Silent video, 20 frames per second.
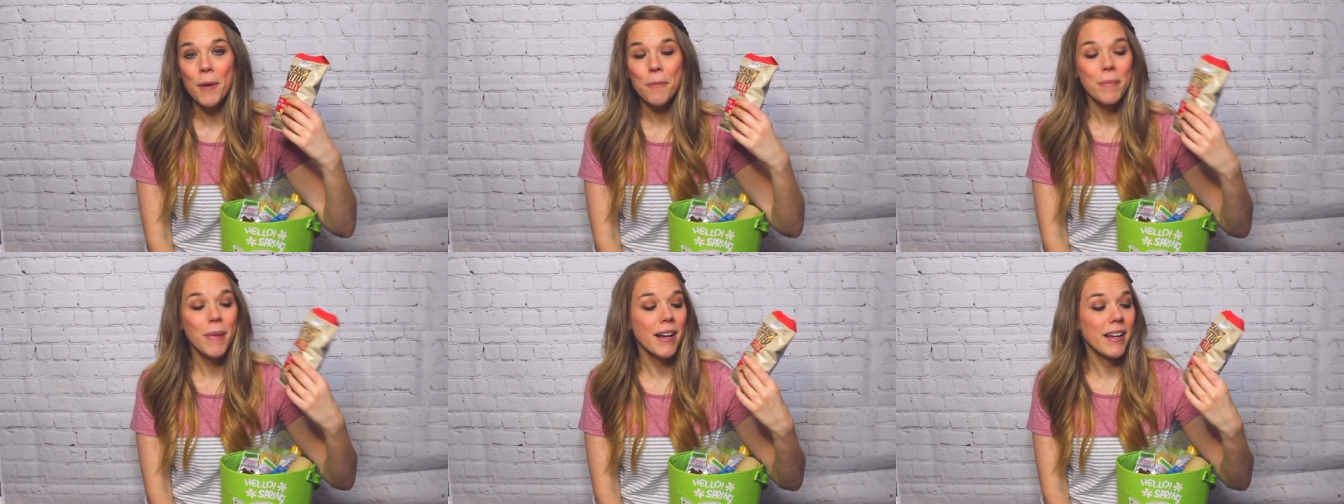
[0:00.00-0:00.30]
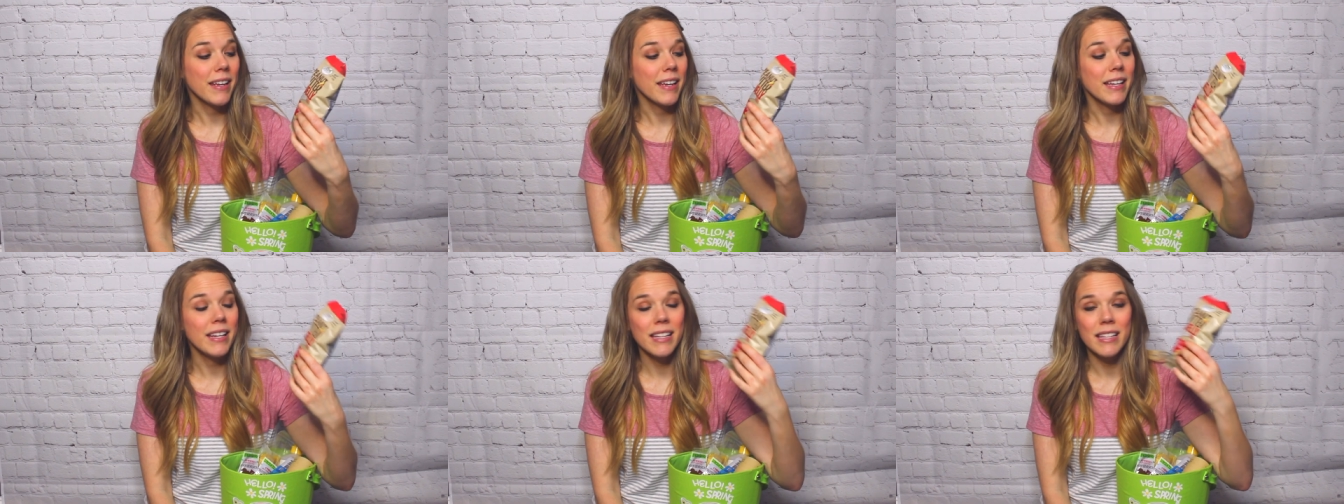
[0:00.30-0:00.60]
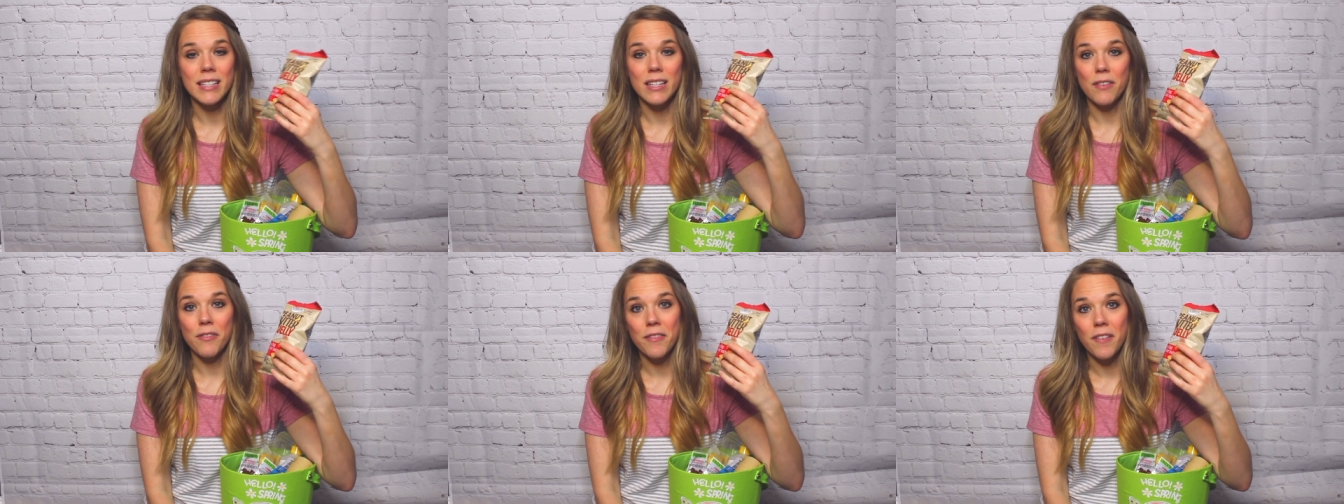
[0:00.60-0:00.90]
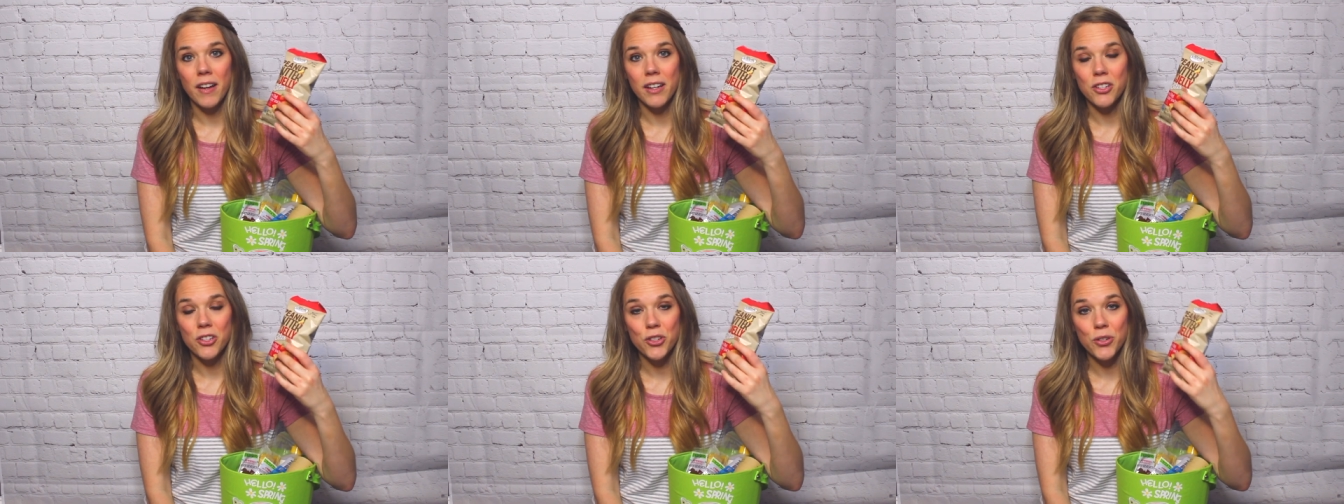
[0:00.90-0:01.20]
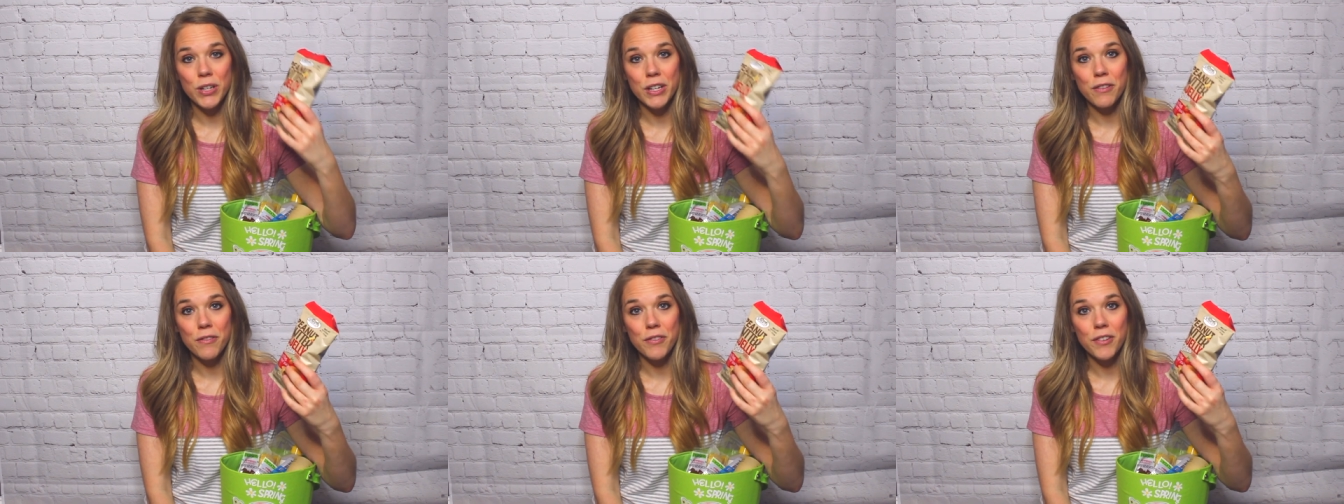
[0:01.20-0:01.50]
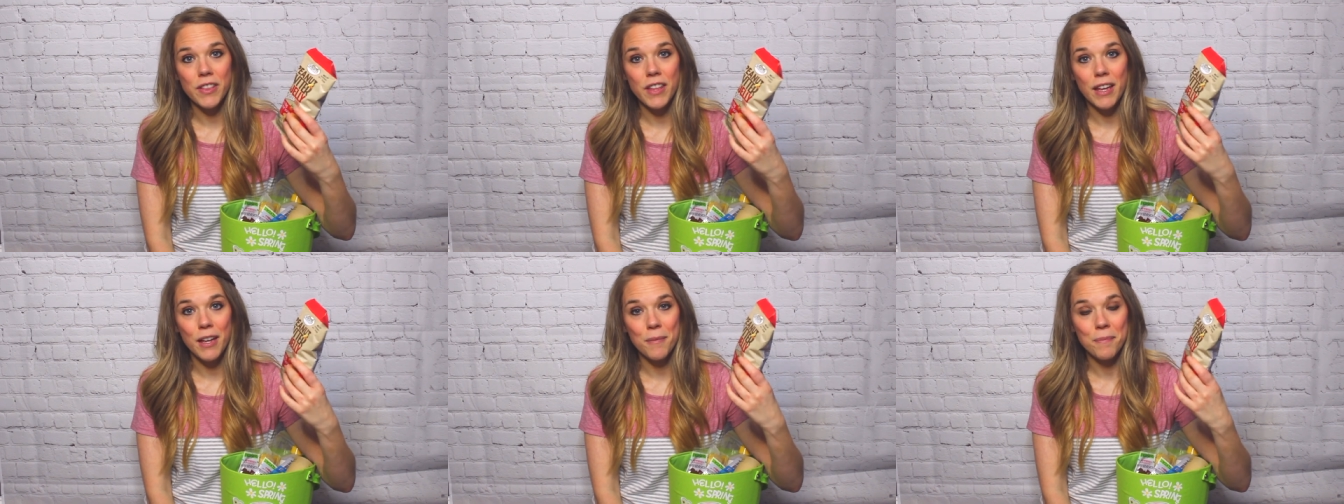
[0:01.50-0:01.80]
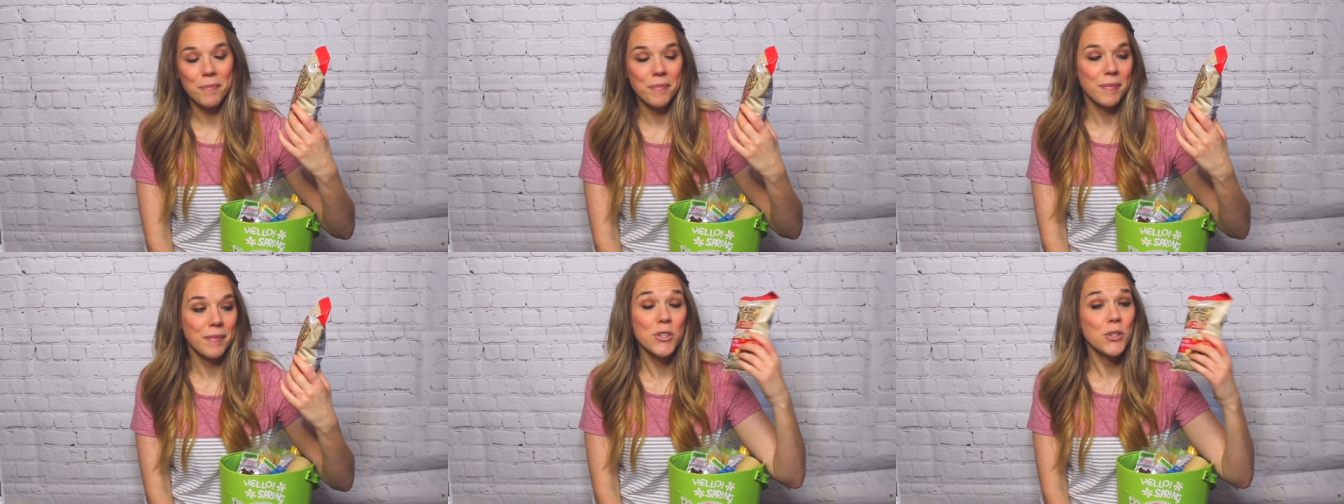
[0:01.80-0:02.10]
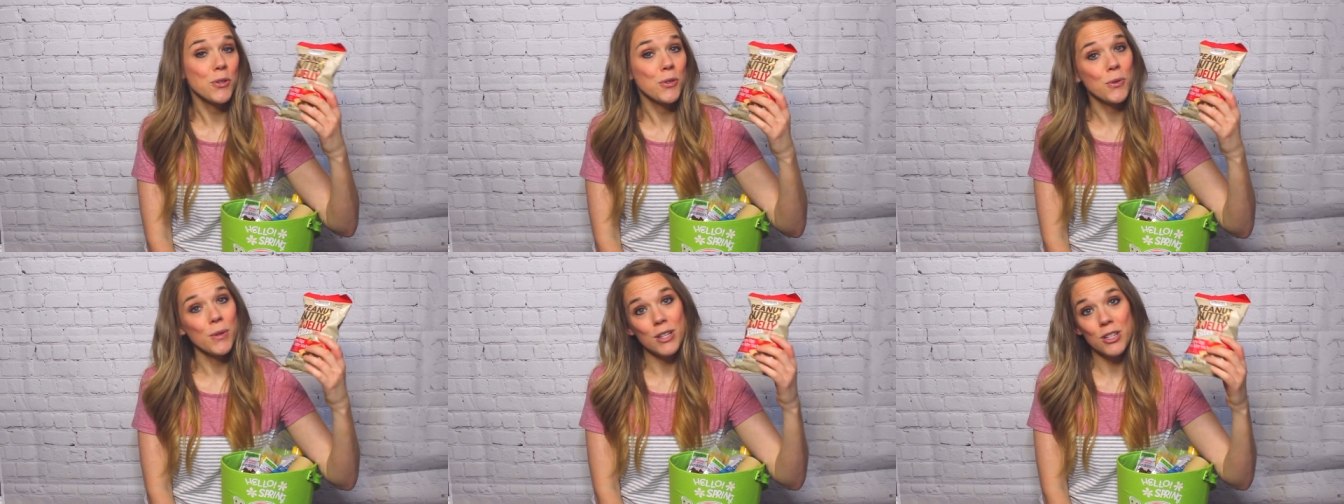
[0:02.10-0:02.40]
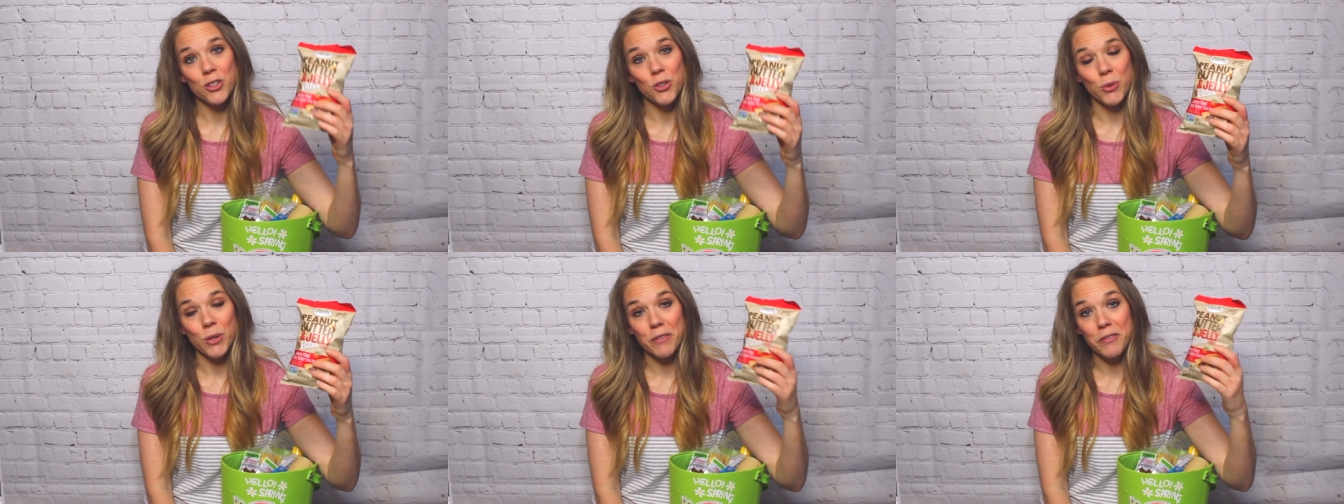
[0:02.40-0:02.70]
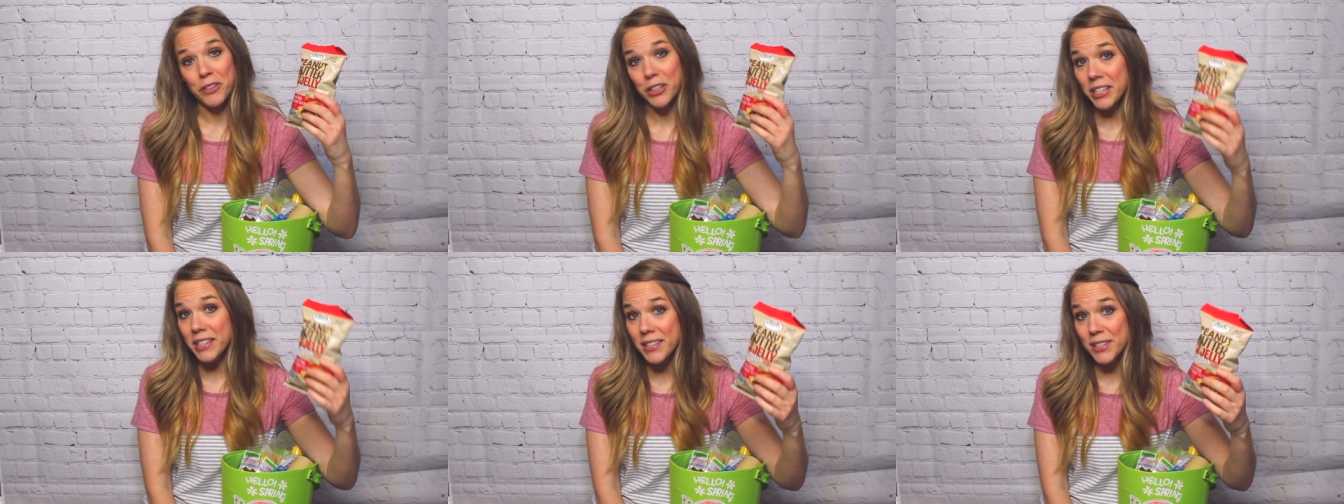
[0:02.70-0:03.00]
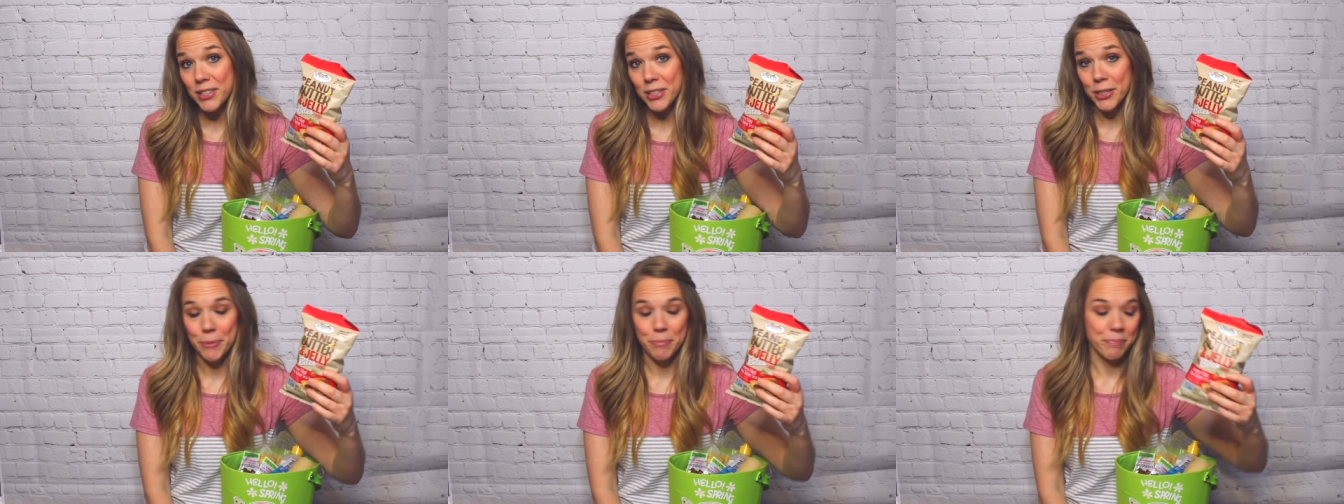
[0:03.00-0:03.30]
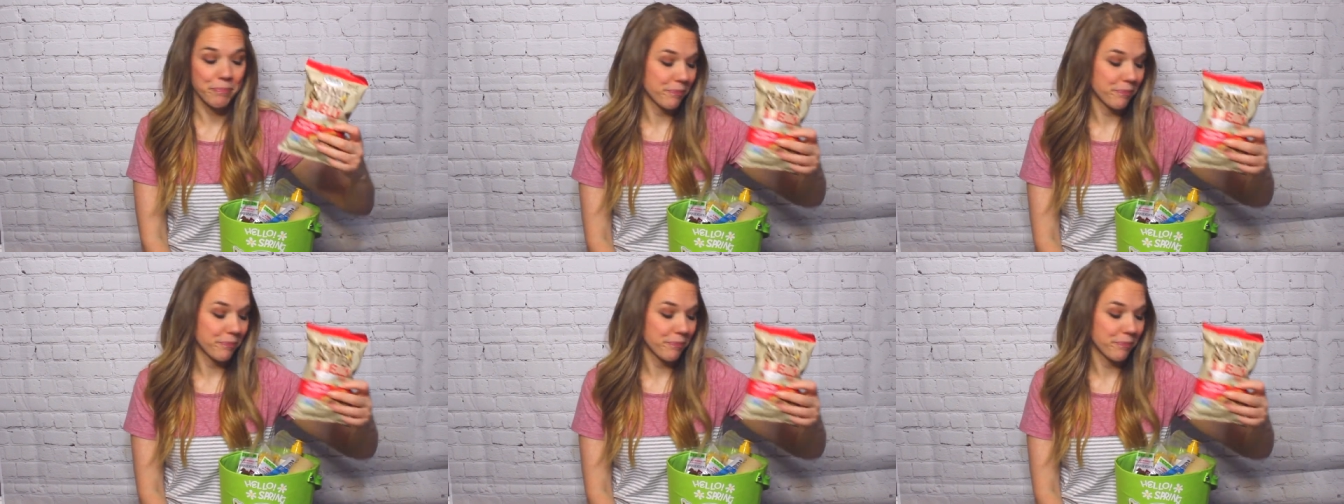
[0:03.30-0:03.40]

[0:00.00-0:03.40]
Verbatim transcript: but it is a fun treat for them to enjoy for Easter.